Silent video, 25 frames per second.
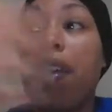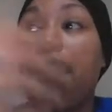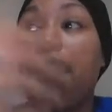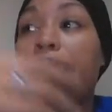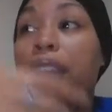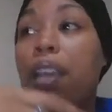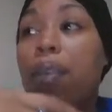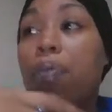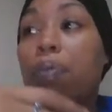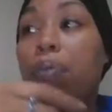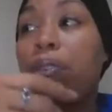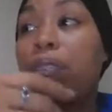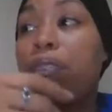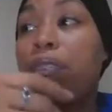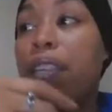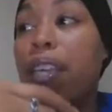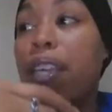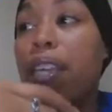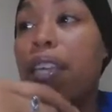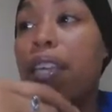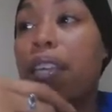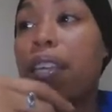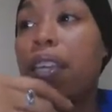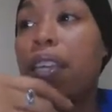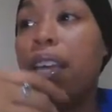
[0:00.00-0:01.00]
they were
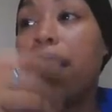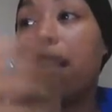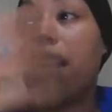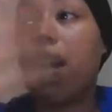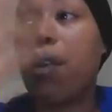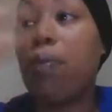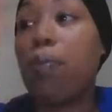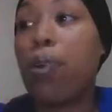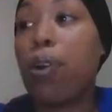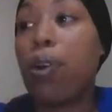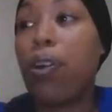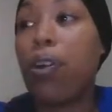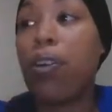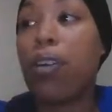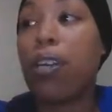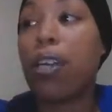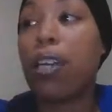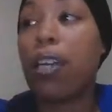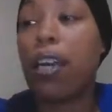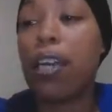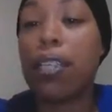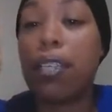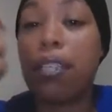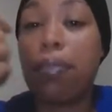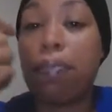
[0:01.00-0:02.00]
thinking that they were
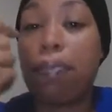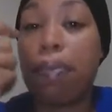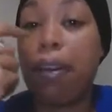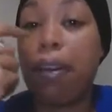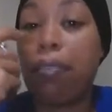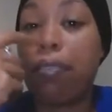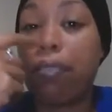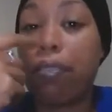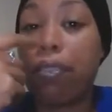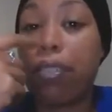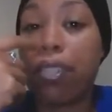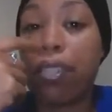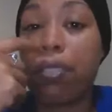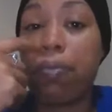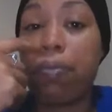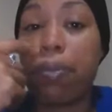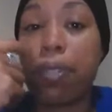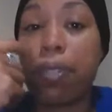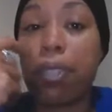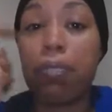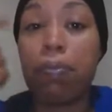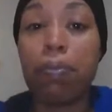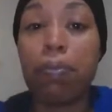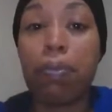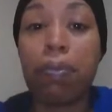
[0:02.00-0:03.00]
hurting us about
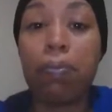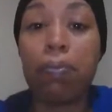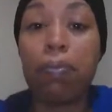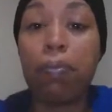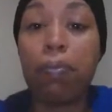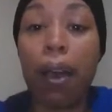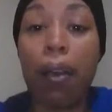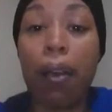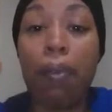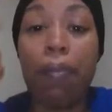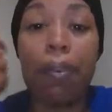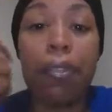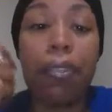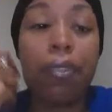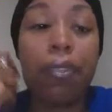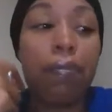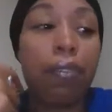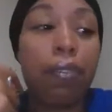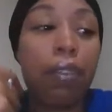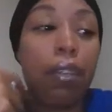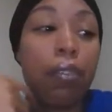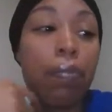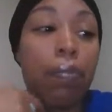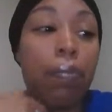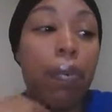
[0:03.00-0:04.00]
Christmas. I wasn't
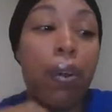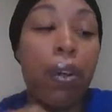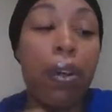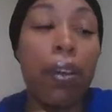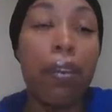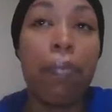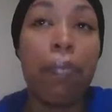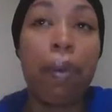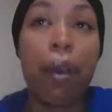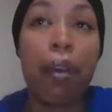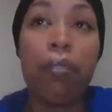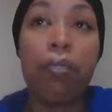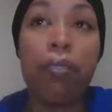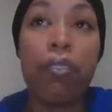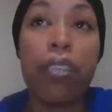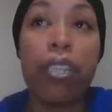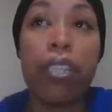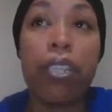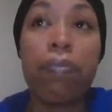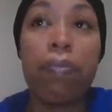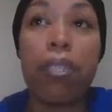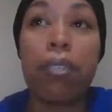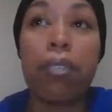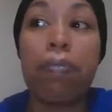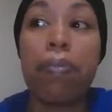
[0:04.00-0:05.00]
really worrying about
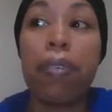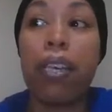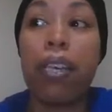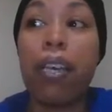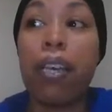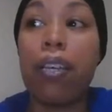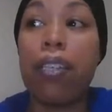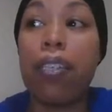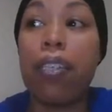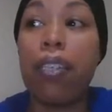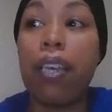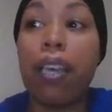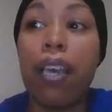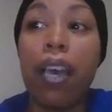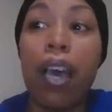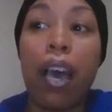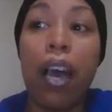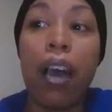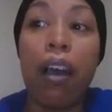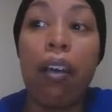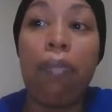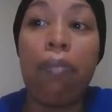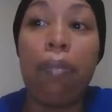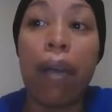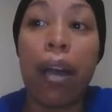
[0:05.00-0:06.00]
Christmas because
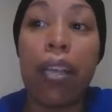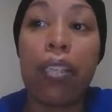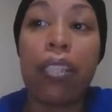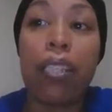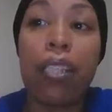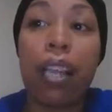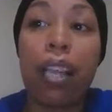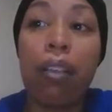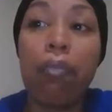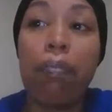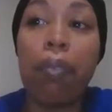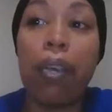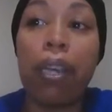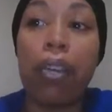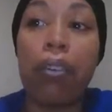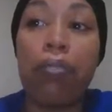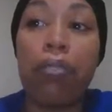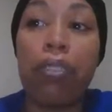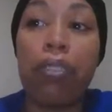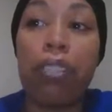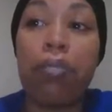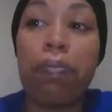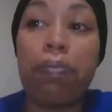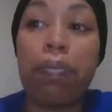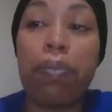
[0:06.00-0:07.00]
I celebrate
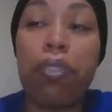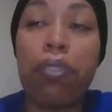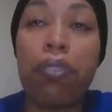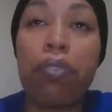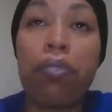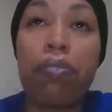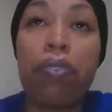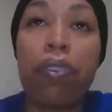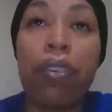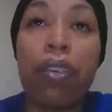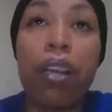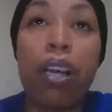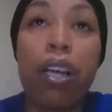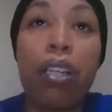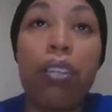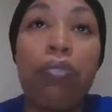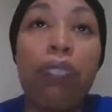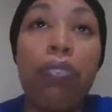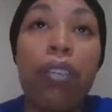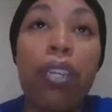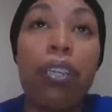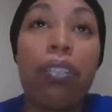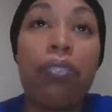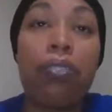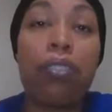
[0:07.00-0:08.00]
Christmas
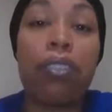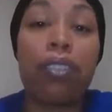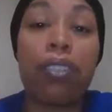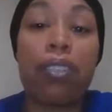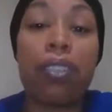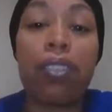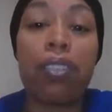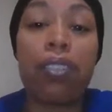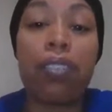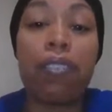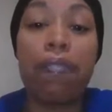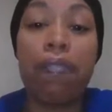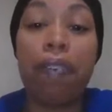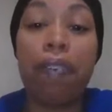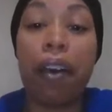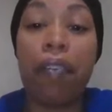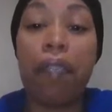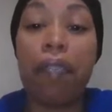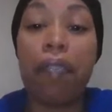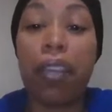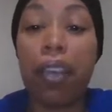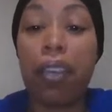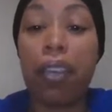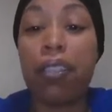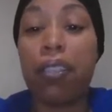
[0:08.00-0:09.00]

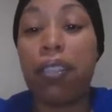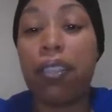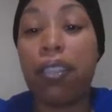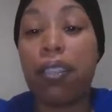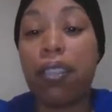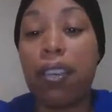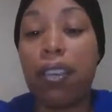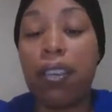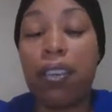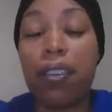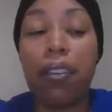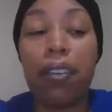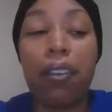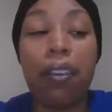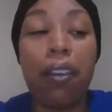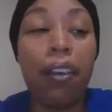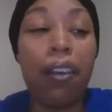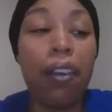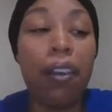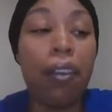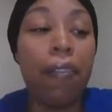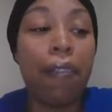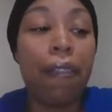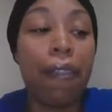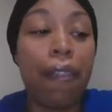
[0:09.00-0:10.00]
365 days a year.
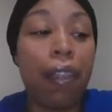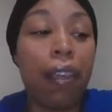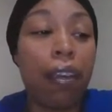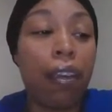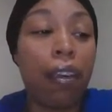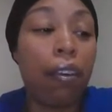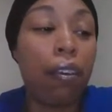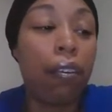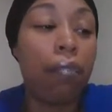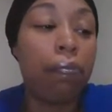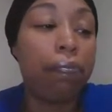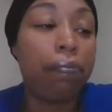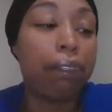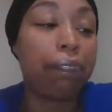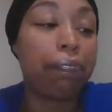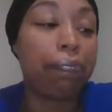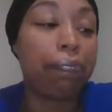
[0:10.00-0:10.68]
Um,